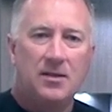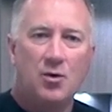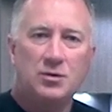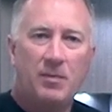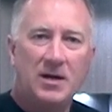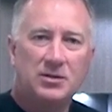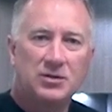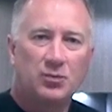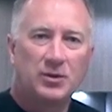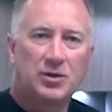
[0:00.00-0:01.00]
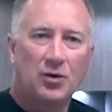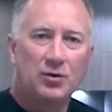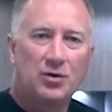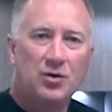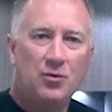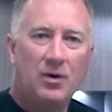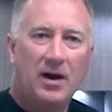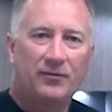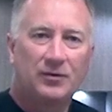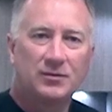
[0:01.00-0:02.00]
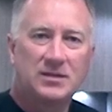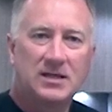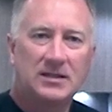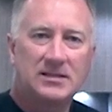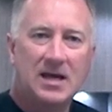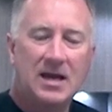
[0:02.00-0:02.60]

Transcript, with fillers: those patients return to you after six,